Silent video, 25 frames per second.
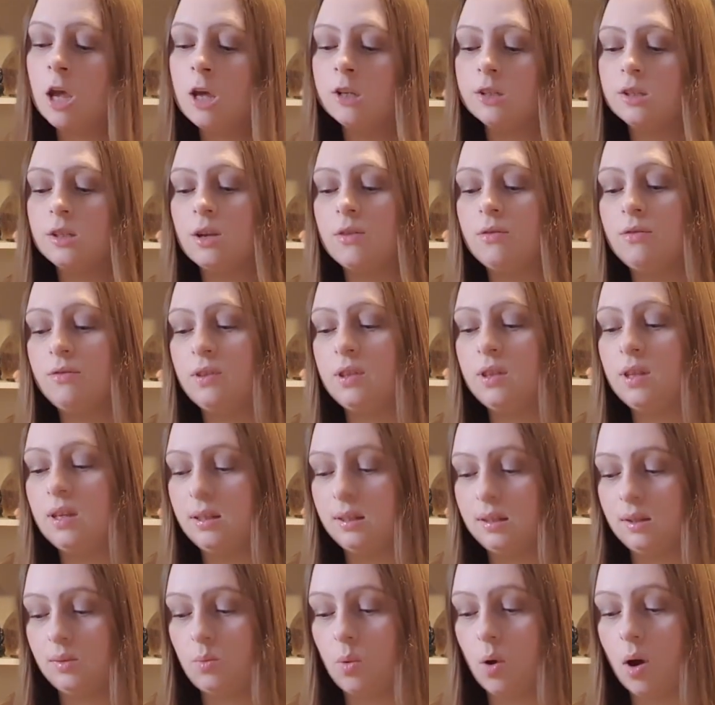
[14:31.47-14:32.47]
So for
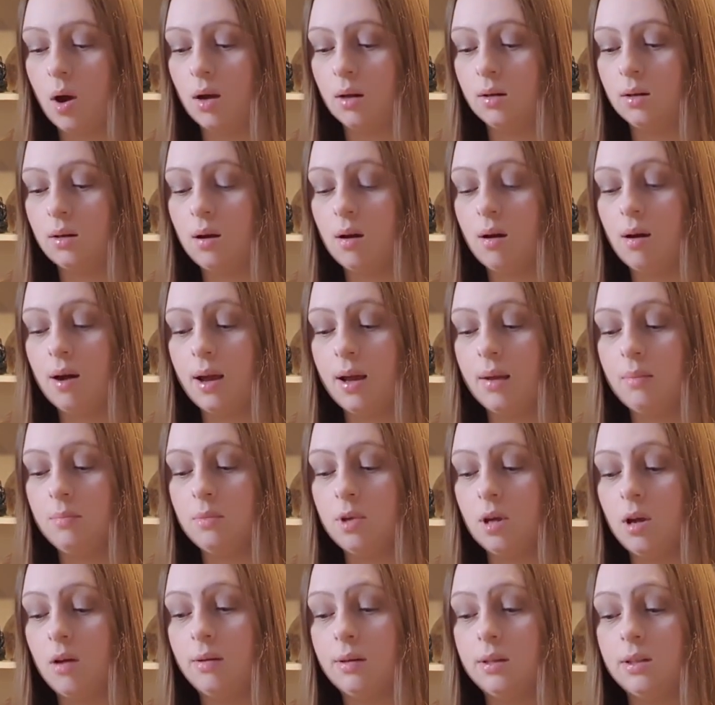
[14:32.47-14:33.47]
this one, I'm
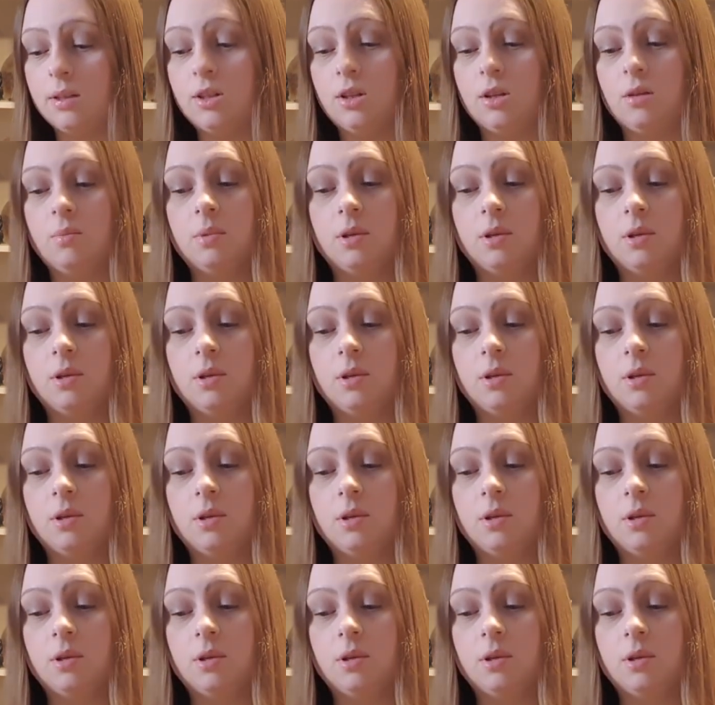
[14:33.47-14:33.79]
going to,